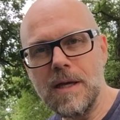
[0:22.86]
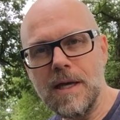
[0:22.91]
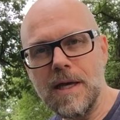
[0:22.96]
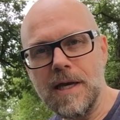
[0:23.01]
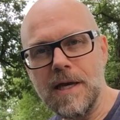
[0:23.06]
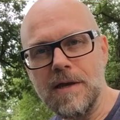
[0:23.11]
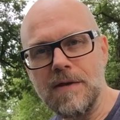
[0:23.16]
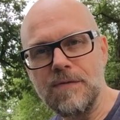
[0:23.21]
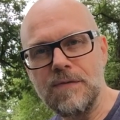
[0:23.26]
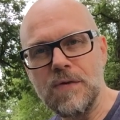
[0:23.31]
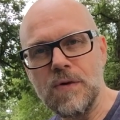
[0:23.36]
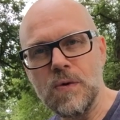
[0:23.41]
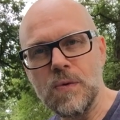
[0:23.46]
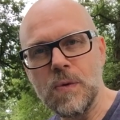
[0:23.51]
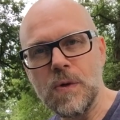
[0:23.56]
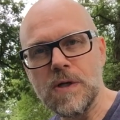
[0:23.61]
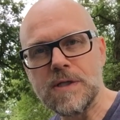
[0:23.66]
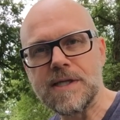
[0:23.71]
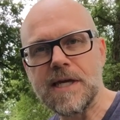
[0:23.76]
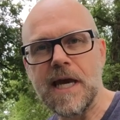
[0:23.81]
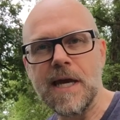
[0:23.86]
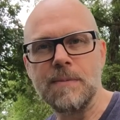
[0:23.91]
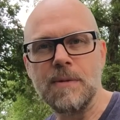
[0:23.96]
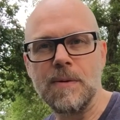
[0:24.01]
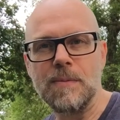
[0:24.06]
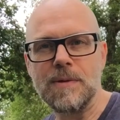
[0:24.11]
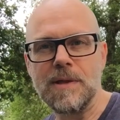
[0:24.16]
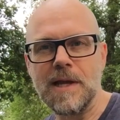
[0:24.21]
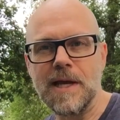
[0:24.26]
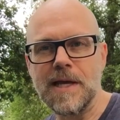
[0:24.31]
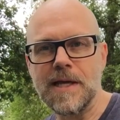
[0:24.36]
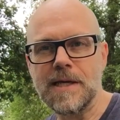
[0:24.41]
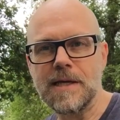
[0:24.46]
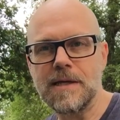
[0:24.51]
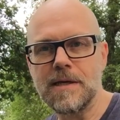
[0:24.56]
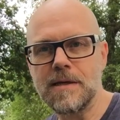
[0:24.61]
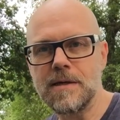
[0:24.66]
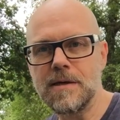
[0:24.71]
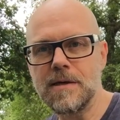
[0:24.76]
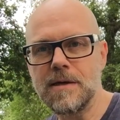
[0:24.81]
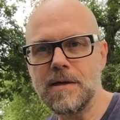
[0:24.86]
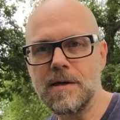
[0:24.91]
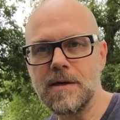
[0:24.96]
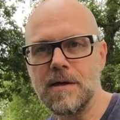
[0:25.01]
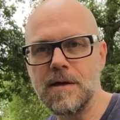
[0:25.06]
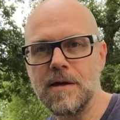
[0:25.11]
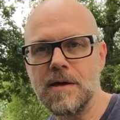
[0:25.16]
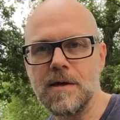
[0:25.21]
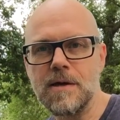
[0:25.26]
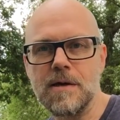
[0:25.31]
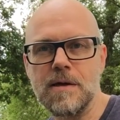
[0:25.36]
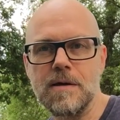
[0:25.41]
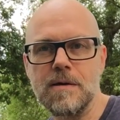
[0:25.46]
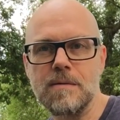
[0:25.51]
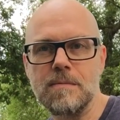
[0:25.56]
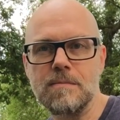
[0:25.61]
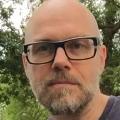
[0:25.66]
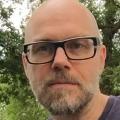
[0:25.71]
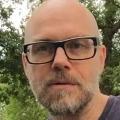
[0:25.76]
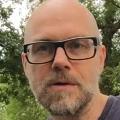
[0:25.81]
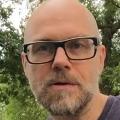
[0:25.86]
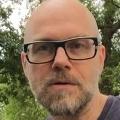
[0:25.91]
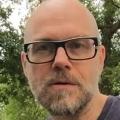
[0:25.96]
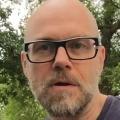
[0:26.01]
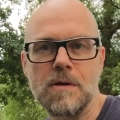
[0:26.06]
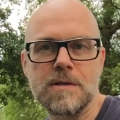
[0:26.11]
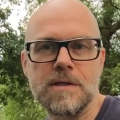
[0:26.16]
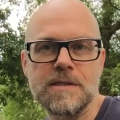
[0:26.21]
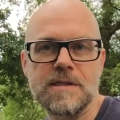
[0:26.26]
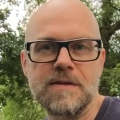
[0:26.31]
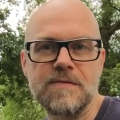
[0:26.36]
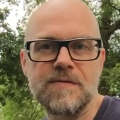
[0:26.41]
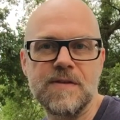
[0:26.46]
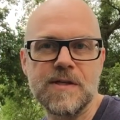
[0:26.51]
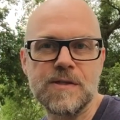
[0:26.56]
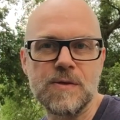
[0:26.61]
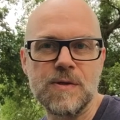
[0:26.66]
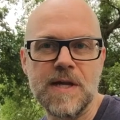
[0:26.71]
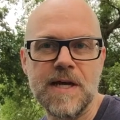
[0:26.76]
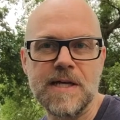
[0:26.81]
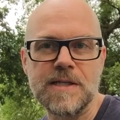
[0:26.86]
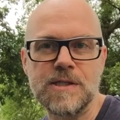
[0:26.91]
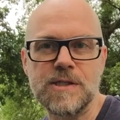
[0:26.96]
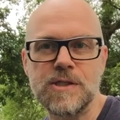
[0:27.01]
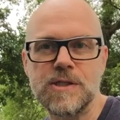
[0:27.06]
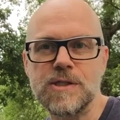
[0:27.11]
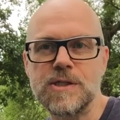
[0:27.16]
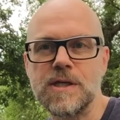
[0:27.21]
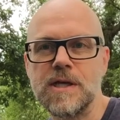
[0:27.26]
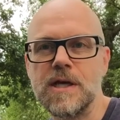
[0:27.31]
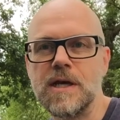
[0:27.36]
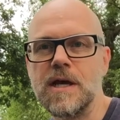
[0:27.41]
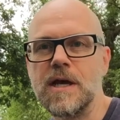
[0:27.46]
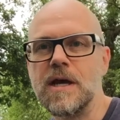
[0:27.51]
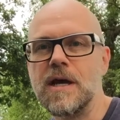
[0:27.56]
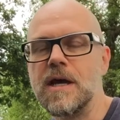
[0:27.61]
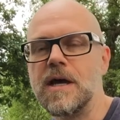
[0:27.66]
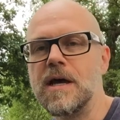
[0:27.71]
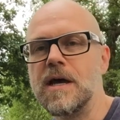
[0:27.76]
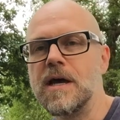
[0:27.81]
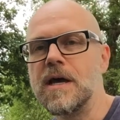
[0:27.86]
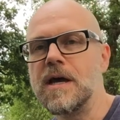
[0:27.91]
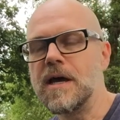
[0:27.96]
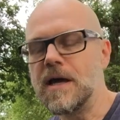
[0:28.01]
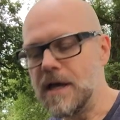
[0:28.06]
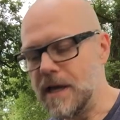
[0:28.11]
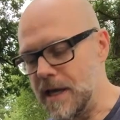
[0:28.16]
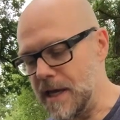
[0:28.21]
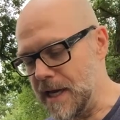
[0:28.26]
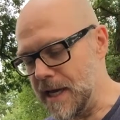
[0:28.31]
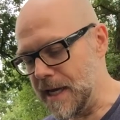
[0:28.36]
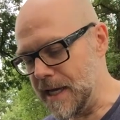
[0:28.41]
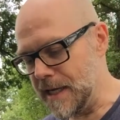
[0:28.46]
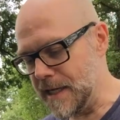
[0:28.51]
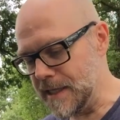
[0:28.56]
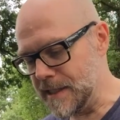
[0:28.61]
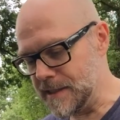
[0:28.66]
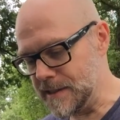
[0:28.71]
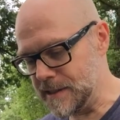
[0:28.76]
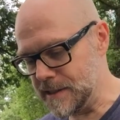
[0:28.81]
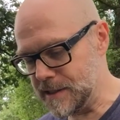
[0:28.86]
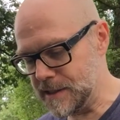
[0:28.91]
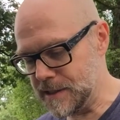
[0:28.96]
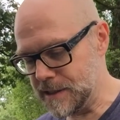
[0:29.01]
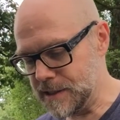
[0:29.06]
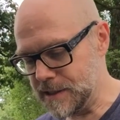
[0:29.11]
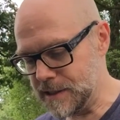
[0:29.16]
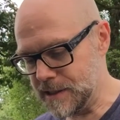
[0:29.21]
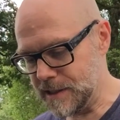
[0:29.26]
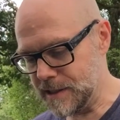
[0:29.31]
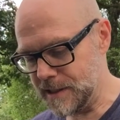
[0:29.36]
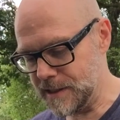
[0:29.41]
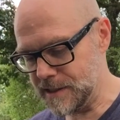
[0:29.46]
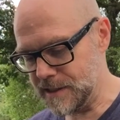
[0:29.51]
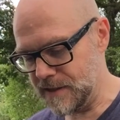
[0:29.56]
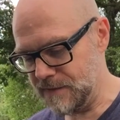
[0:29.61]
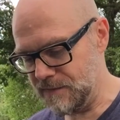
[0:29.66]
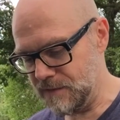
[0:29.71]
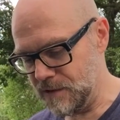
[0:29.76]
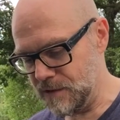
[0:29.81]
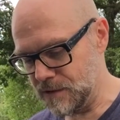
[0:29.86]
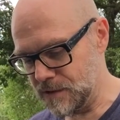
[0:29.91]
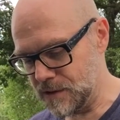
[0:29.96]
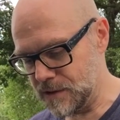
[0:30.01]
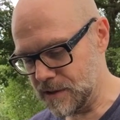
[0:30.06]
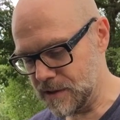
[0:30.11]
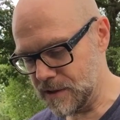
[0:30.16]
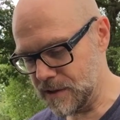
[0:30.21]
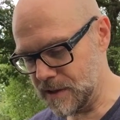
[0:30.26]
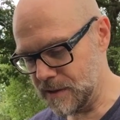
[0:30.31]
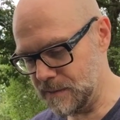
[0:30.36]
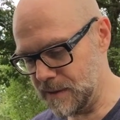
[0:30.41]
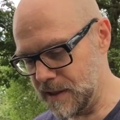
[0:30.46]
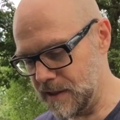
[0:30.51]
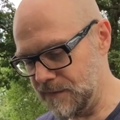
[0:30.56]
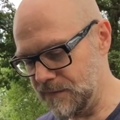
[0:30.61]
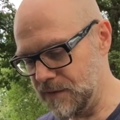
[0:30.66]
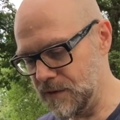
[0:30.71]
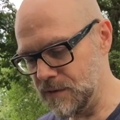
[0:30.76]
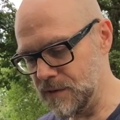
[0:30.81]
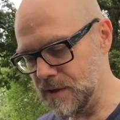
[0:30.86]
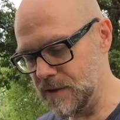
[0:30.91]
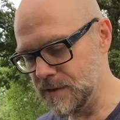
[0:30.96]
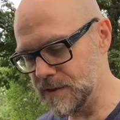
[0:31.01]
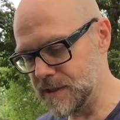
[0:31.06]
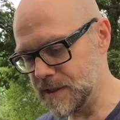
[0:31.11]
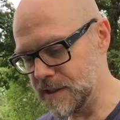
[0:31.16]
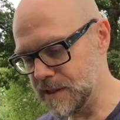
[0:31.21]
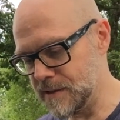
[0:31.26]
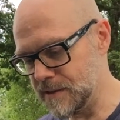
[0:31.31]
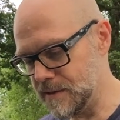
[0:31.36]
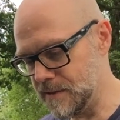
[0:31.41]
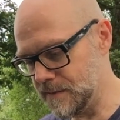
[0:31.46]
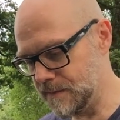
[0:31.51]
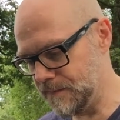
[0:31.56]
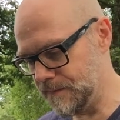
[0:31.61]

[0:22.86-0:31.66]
and a few words came up like uh, cognitive dissonance and let's have a look. I made a few notes here.